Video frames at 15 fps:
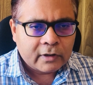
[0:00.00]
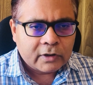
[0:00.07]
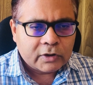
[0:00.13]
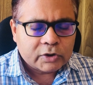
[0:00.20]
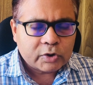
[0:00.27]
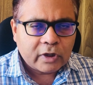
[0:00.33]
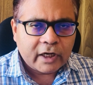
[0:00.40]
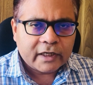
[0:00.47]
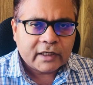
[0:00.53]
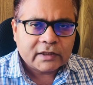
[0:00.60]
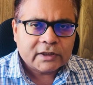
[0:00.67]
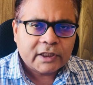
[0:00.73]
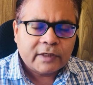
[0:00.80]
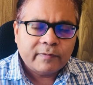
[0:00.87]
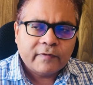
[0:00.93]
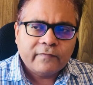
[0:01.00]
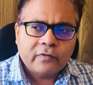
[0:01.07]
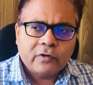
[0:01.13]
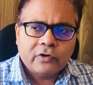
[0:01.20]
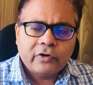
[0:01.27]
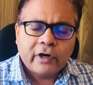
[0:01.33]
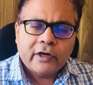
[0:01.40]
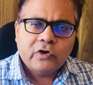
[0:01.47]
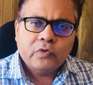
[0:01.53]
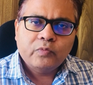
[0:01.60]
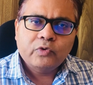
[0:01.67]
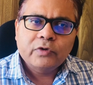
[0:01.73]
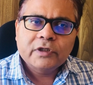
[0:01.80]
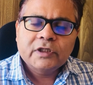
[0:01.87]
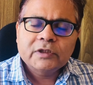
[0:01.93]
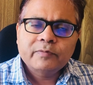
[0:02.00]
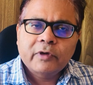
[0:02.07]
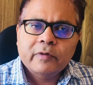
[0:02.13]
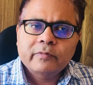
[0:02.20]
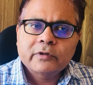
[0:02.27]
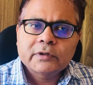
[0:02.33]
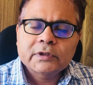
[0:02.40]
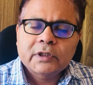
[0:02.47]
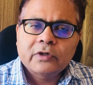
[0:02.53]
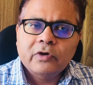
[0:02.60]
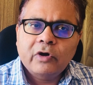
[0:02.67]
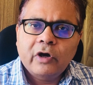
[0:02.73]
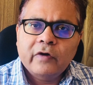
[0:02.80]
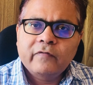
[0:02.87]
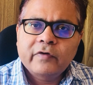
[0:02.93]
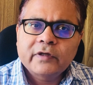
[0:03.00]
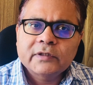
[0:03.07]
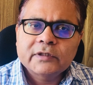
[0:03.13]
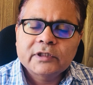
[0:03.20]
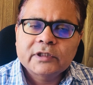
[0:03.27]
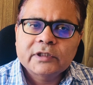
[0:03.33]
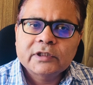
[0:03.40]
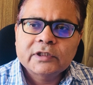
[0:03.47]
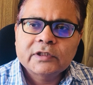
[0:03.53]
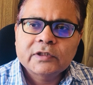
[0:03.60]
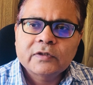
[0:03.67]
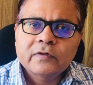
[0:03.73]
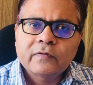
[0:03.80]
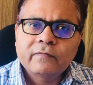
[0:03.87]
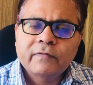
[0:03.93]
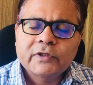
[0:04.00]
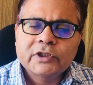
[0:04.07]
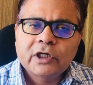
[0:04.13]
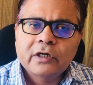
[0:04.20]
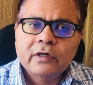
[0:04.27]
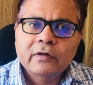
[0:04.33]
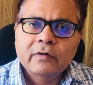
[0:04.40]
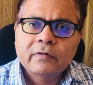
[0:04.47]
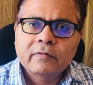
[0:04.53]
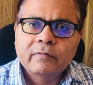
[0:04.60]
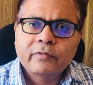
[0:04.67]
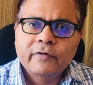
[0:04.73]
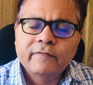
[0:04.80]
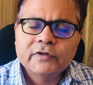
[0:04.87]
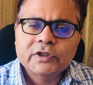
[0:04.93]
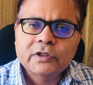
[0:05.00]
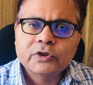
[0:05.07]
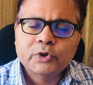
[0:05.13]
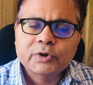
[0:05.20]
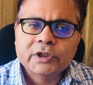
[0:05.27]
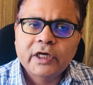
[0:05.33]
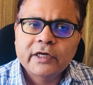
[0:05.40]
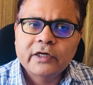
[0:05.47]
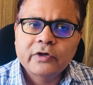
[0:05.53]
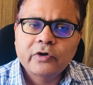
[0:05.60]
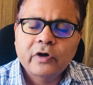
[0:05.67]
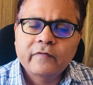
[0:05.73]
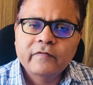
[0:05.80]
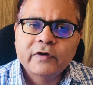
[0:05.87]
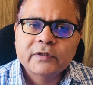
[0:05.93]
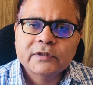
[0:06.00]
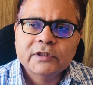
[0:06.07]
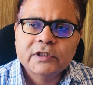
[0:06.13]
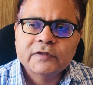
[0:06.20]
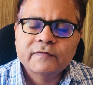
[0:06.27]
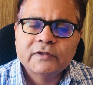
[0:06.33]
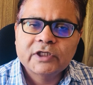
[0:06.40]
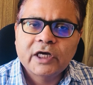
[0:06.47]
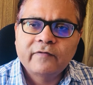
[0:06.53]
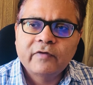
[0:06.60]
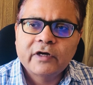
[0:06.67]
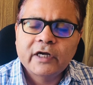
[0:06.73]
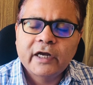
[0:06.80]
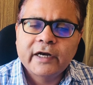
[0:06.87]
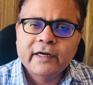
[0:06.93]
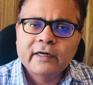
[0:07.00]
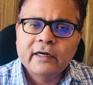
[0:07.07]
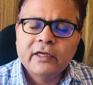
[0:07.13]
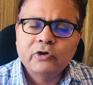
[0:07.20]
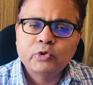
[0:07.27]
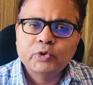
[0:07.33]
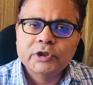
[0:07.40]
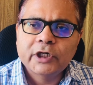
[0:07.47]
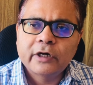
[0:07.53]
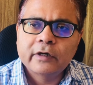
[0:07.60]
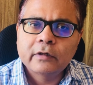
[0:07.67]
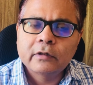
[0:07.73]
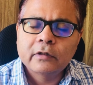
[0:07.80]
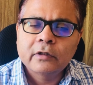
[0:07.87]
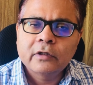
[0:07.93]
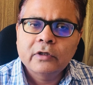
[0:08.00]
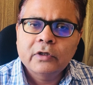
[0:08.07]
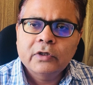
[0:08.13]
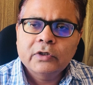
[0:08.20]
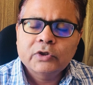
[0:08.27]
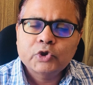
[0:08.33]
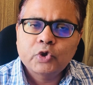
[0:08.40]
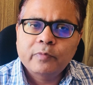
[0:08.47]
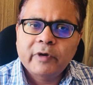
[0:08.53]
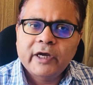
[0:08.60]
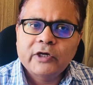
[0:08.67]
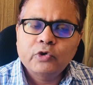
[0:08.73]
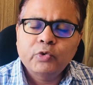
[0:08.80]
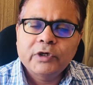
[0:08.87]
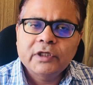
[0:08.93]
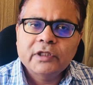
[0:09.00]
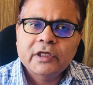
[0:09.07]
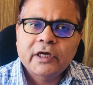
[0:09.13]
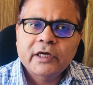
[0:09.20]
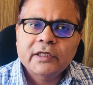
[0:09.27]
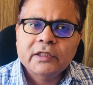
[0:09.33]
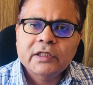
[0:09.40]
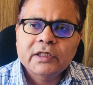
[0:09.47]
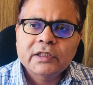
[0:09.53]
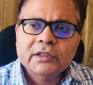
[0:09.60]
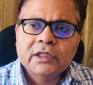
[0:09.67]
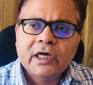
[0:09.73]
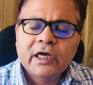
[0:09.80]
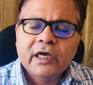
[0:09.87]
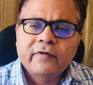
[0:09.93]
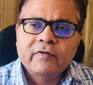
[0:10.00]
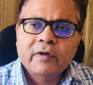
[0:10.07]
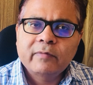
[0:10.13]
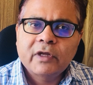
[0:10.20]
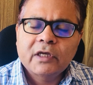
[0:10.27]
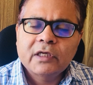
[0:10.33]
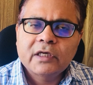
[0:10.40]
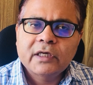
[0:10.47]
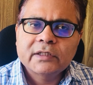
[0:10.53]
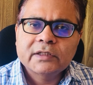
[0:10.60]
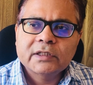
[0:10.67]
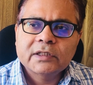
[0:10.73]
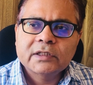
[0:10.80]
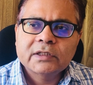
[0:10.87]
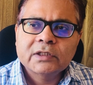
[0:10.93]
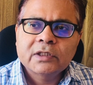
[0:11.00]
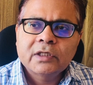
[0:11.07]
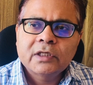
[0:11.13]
So like I said before, try to put these papers in conferences, which are professional society conferences, which have a direct link to journal. So by doing that, this, I have in many cases